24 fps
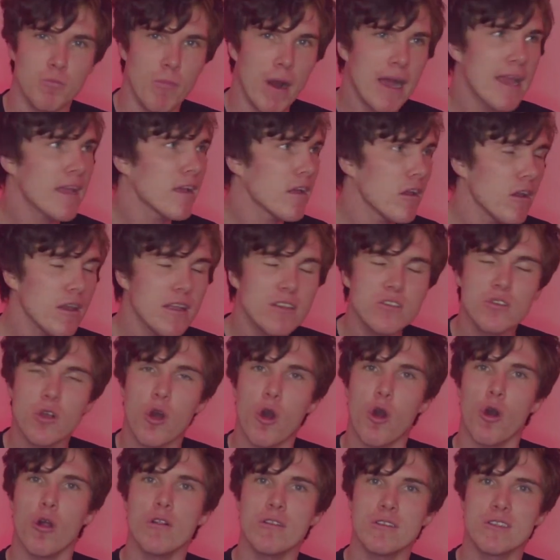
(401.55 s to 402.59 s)
Michael is
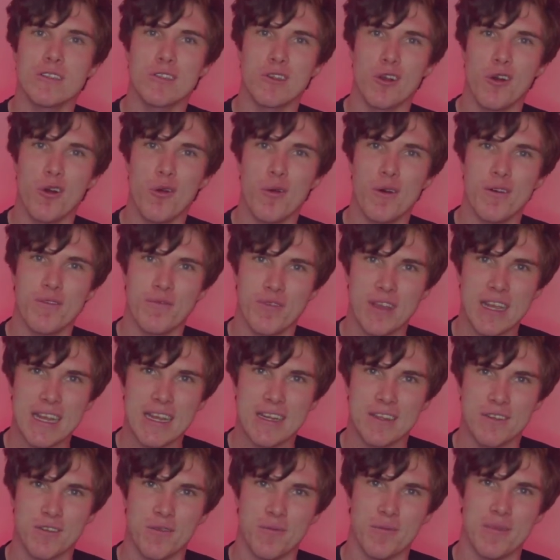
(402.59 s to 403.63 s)
also a
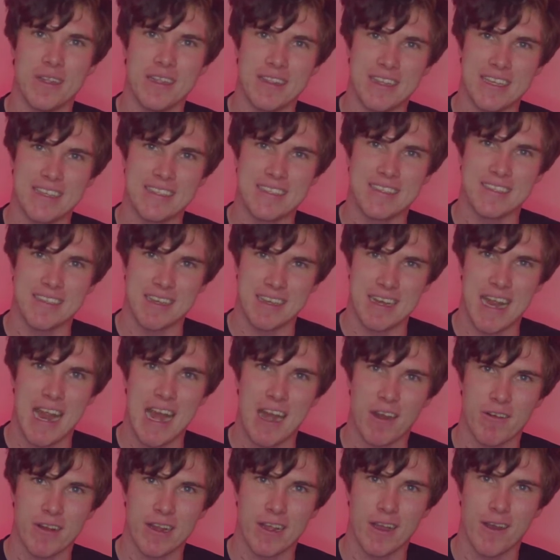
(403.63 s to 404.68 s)
victim in this
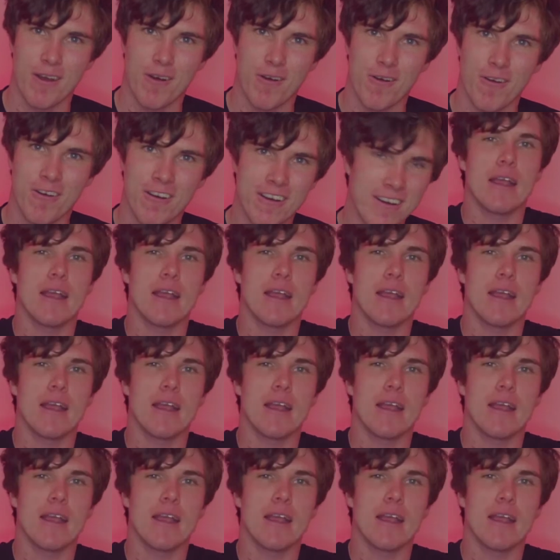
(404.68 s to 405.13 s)
scenario.